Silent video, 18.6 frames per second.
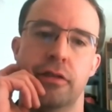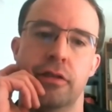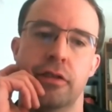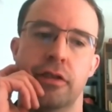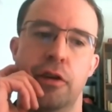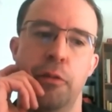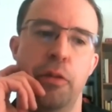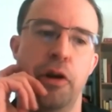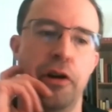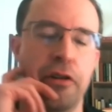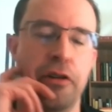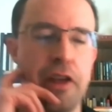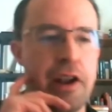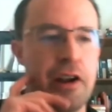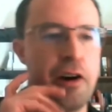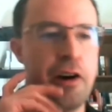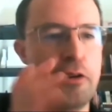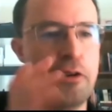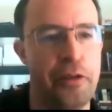compared to that
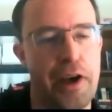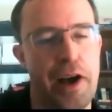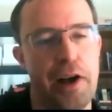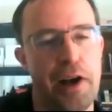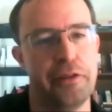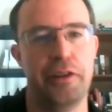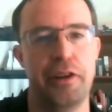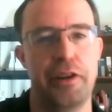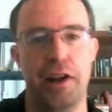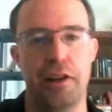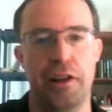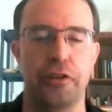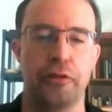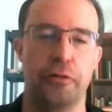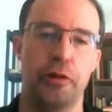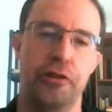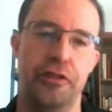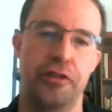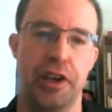$100,000,
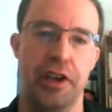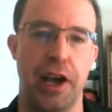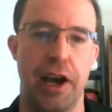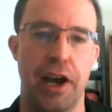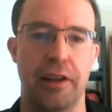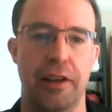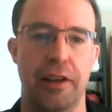which he Because